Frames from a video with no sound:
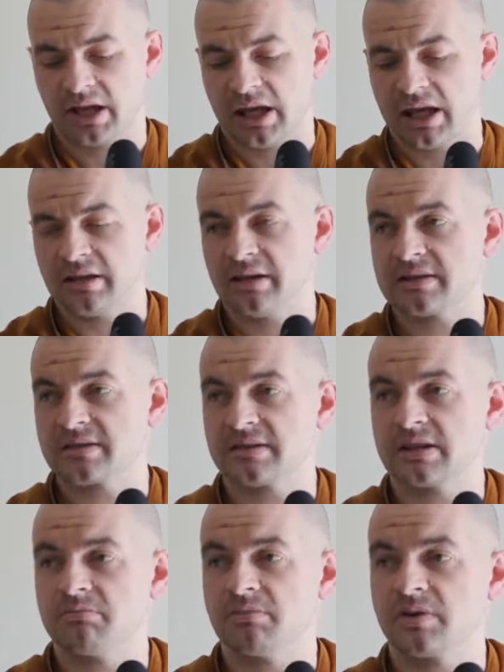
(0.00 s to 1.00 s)
And as I
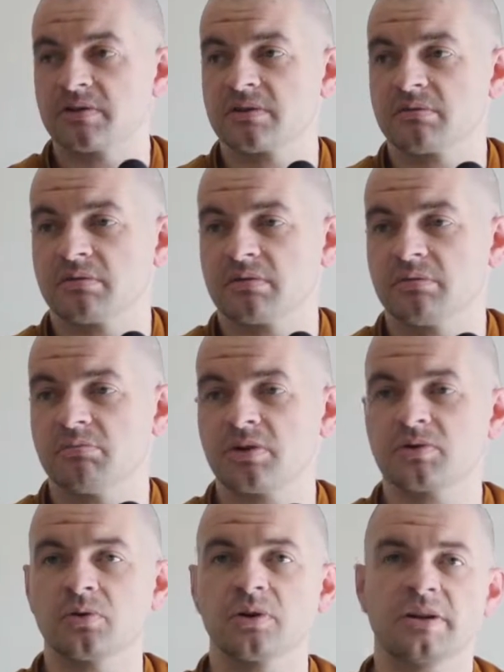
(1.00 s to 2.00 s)
said, most
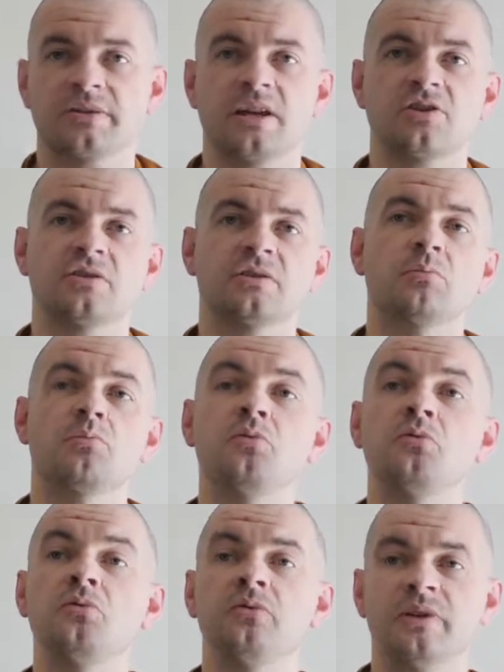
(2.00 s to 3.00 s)
organisations are
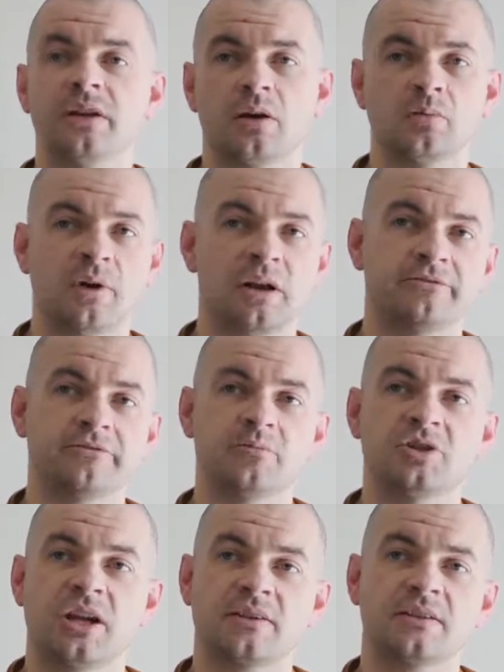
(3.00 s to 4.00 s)
moving away from
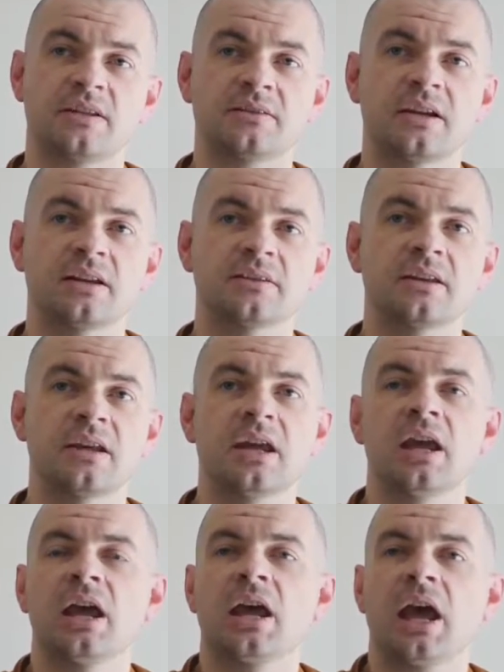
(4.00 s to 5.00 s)
cheques these days.
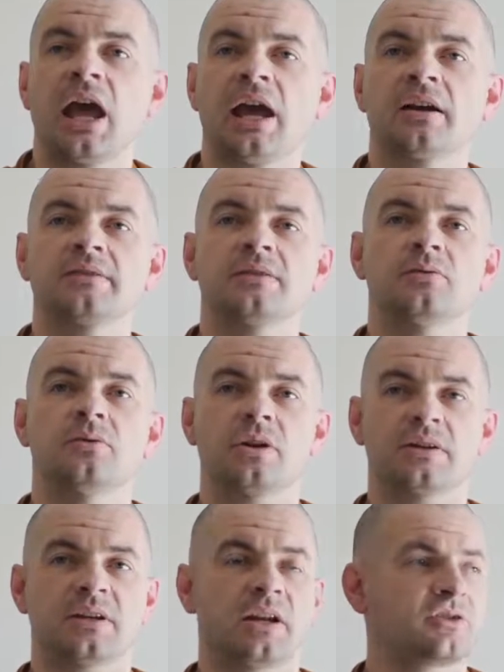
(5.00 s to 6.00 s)
How does the
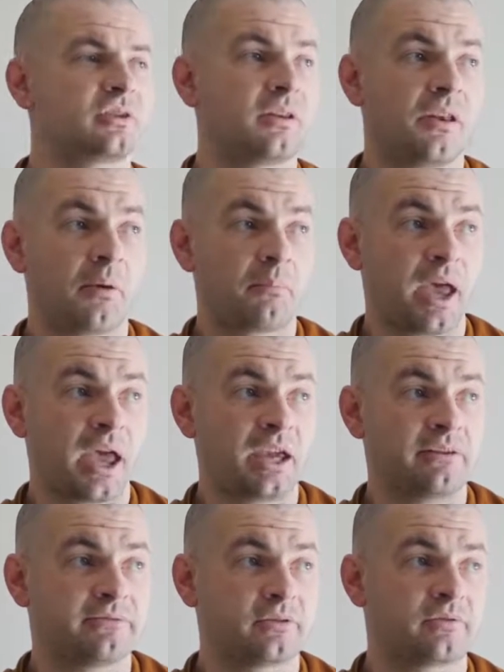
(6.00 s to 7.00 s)
organisation
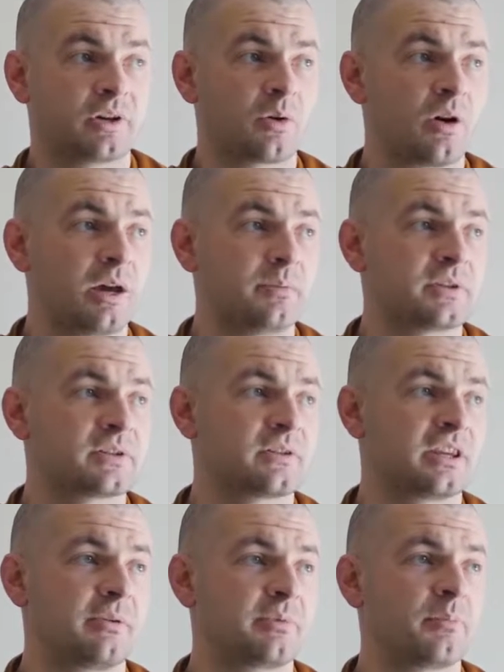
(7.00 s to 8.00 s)
pay for the requirements
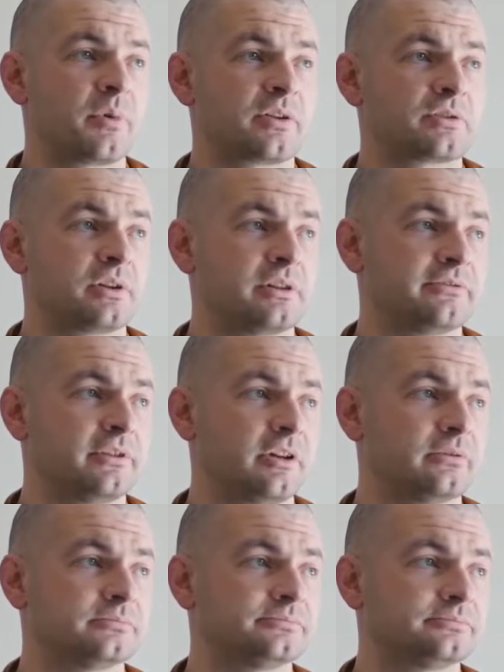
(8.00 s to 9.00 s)
to keep the monastery afloat?